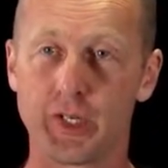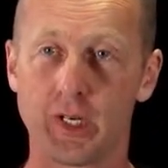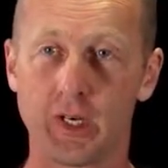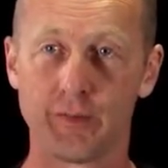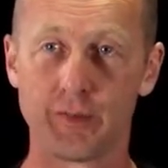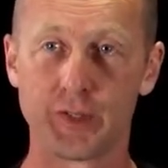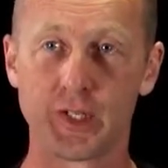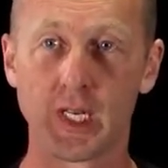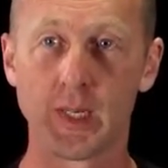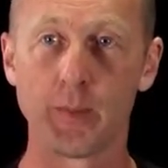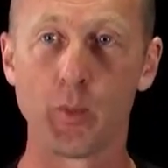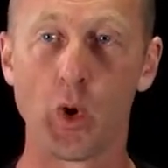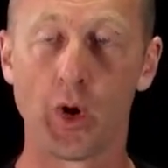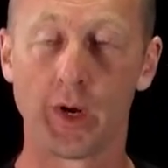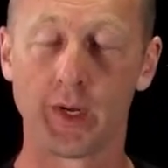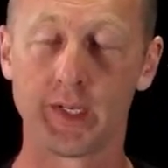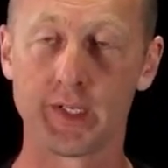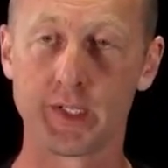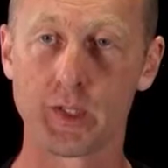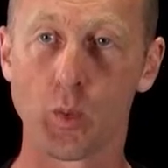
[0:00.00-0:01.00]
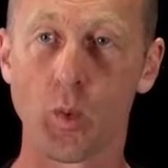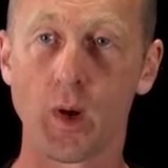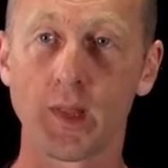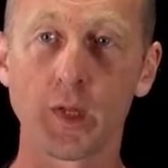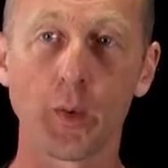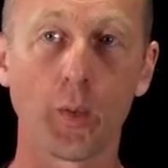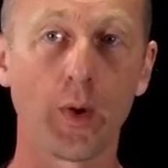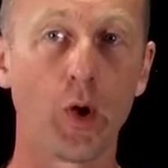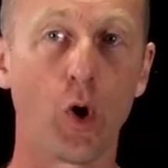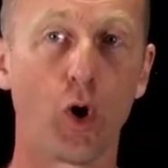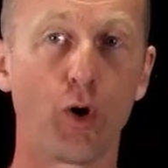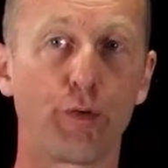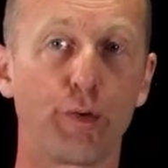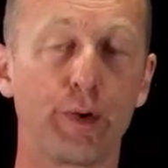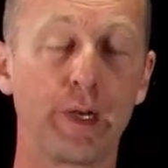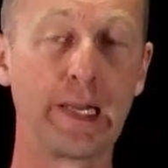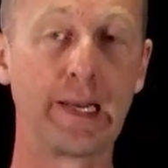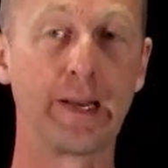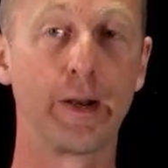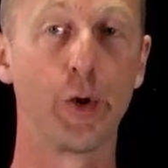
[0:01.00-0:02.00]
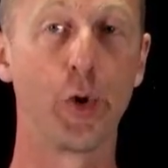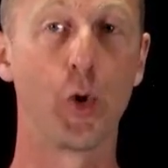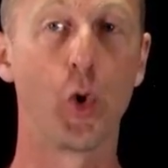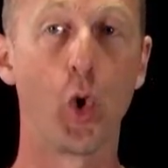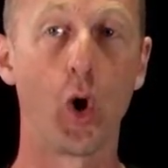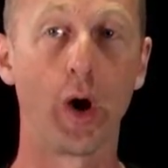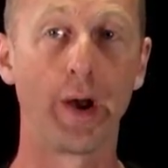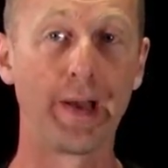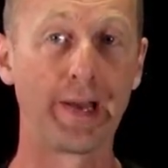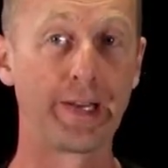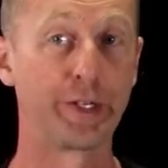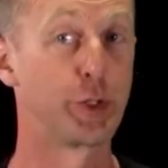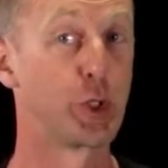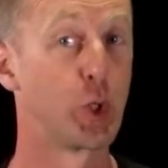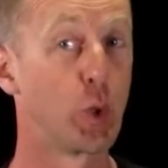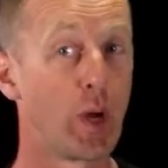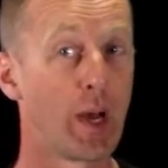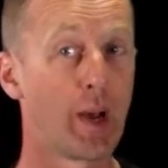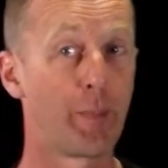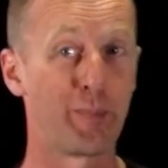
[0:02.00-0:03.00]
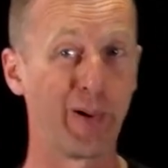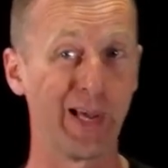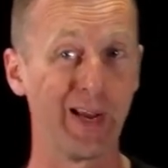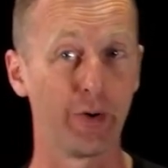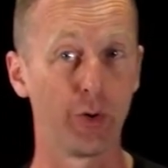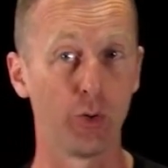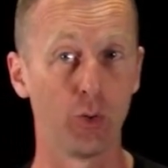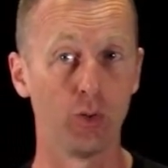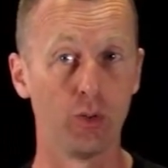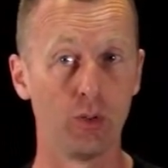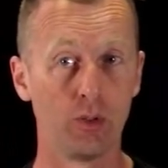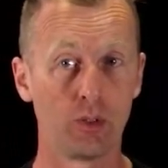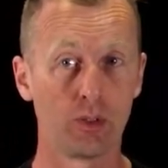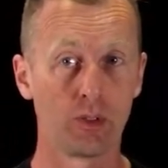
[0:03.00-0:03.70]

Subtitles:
of teamwork is the one that we often ignore, and to our peril.